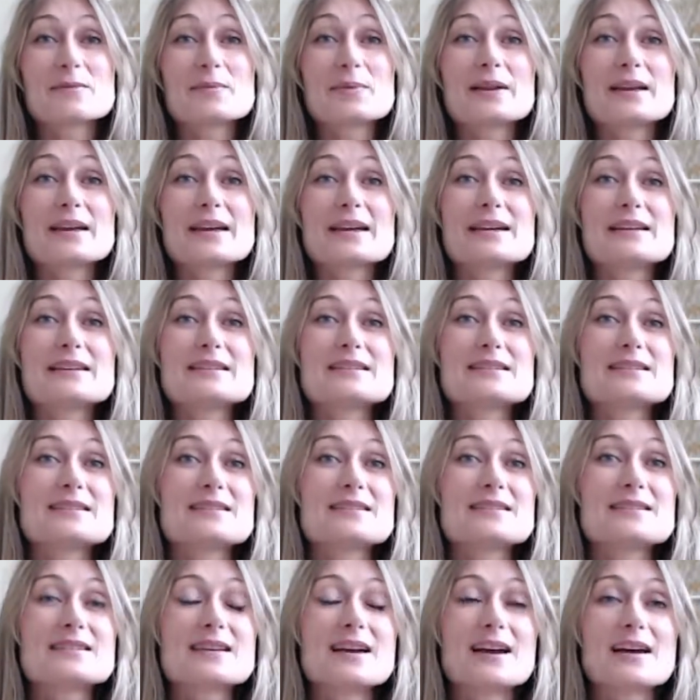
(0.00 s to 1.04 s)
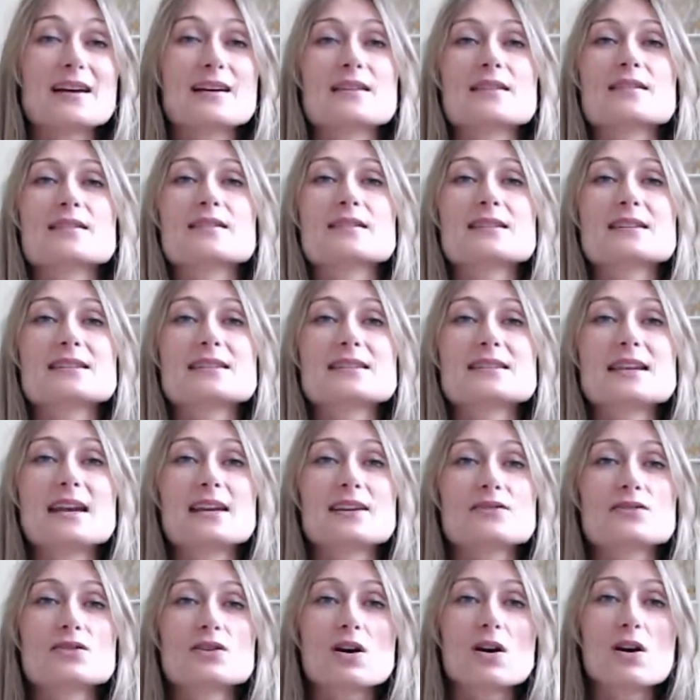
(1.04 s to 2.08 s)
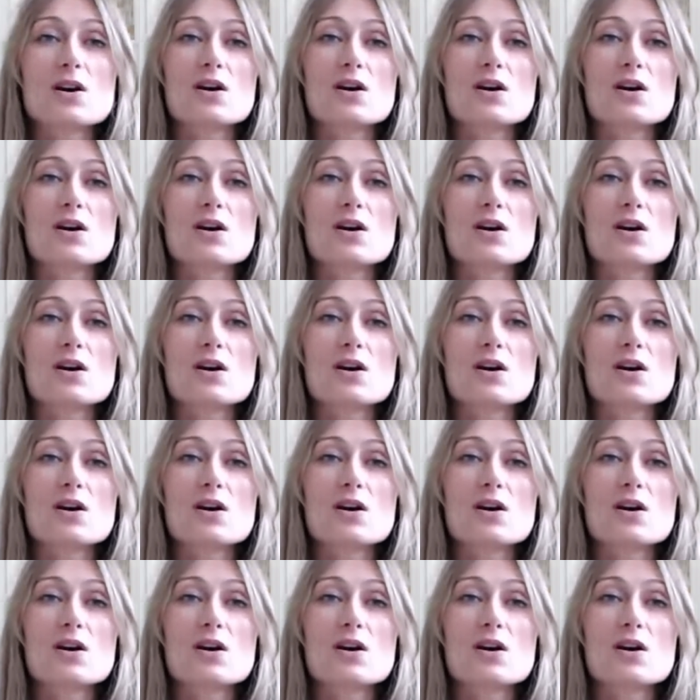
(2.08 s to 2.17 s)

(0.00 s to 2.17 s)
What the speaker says: please send